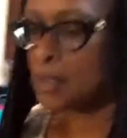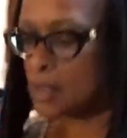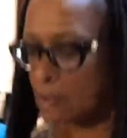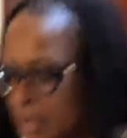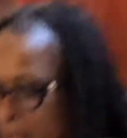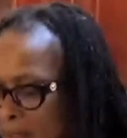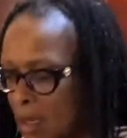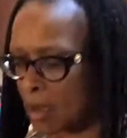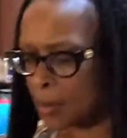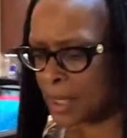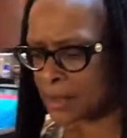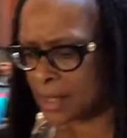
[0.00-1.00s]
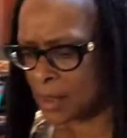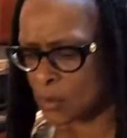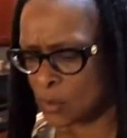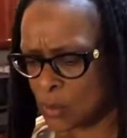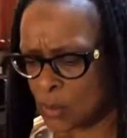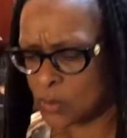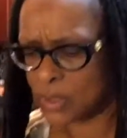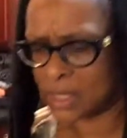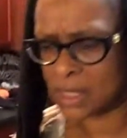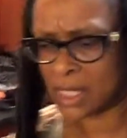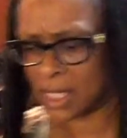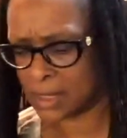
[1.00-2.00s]
So let's talk about that. Ooh,
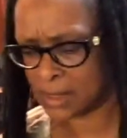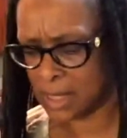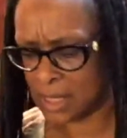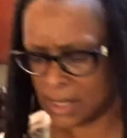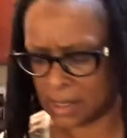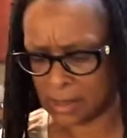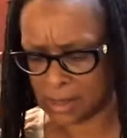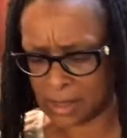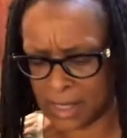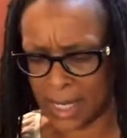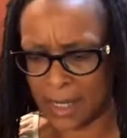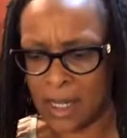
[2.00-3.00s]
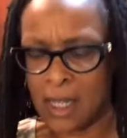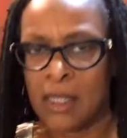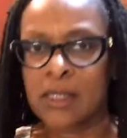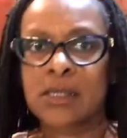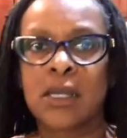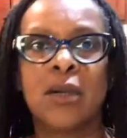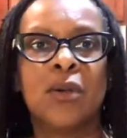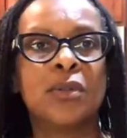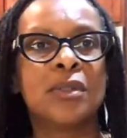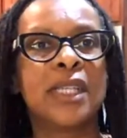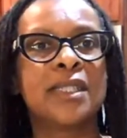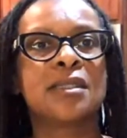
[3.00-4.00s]
yes, honey. Look at that. So
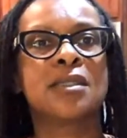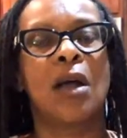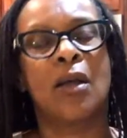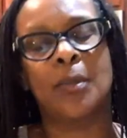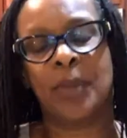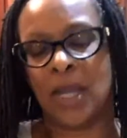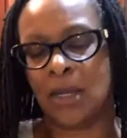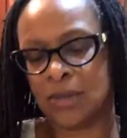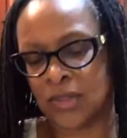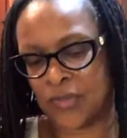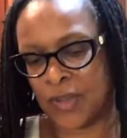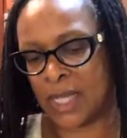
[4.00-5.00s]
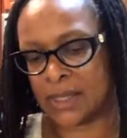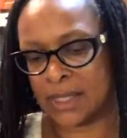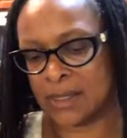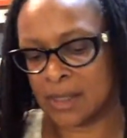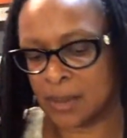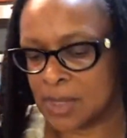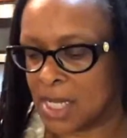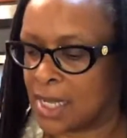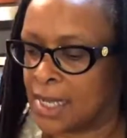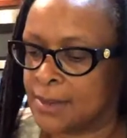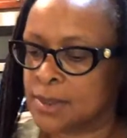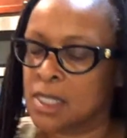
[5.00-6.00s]
let's talk about the fact that
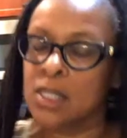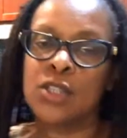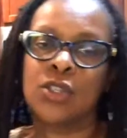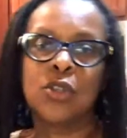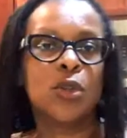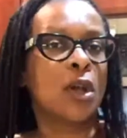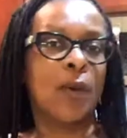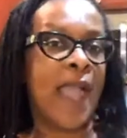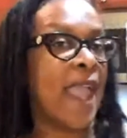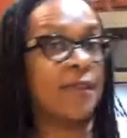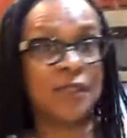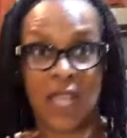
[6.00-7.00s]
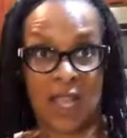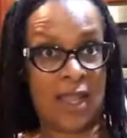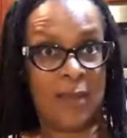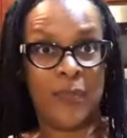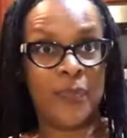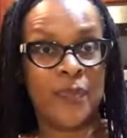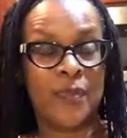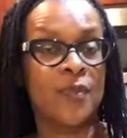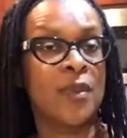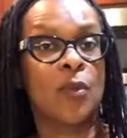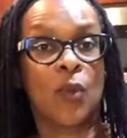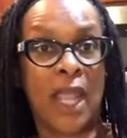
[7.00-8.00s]
sometimes you don't have time,
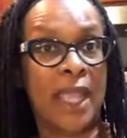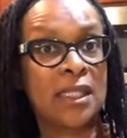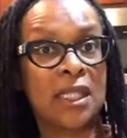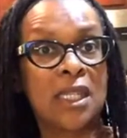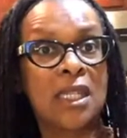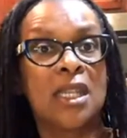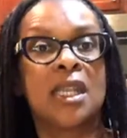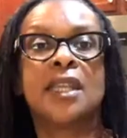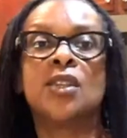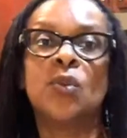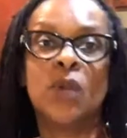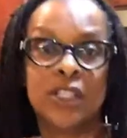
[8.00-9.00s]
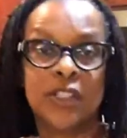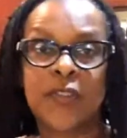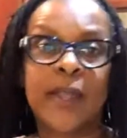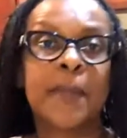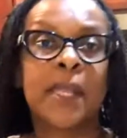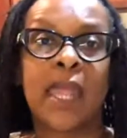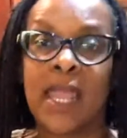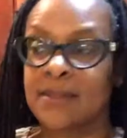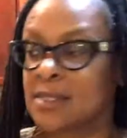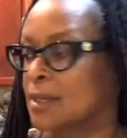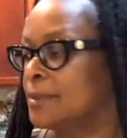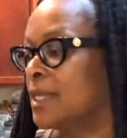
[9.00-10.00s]
right? And you want your family to have
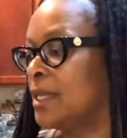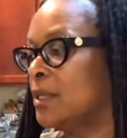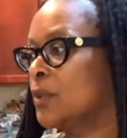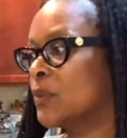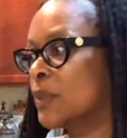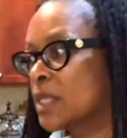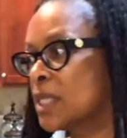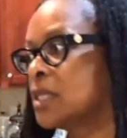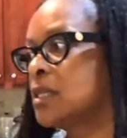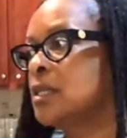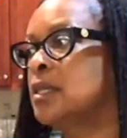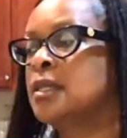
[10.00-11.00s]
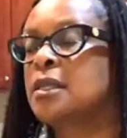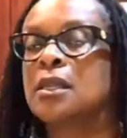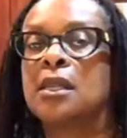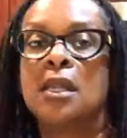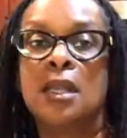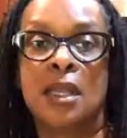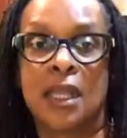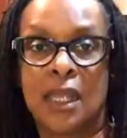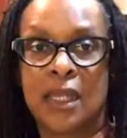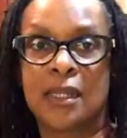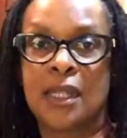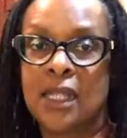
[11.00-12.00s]
something really good,
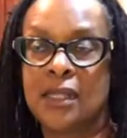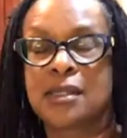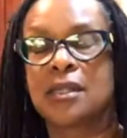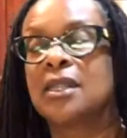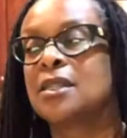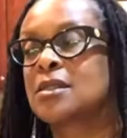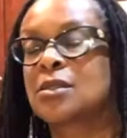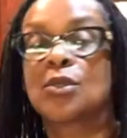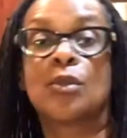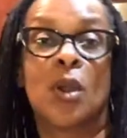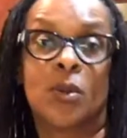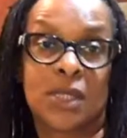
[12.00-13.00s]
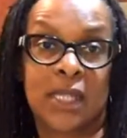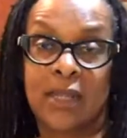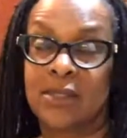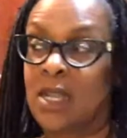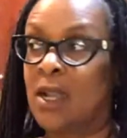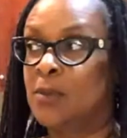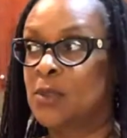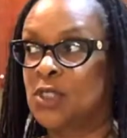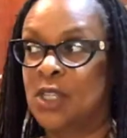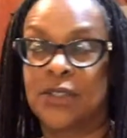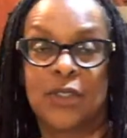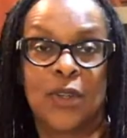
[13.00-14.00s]
and he is he is throwing down, y'all. I want
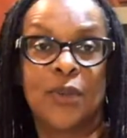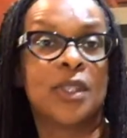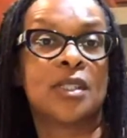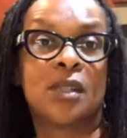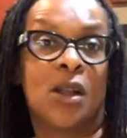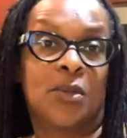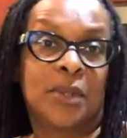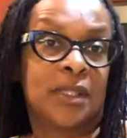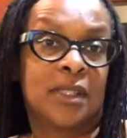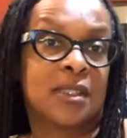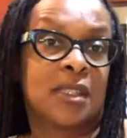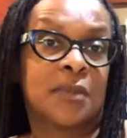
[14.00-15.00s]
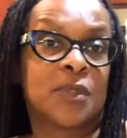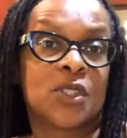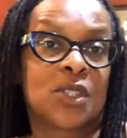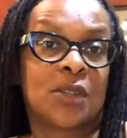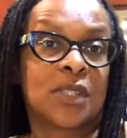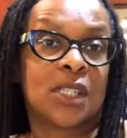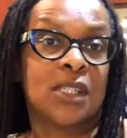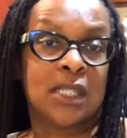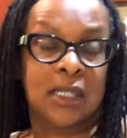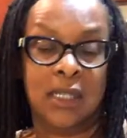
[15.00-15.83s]
y'all to know it's all the sandwich is already gone.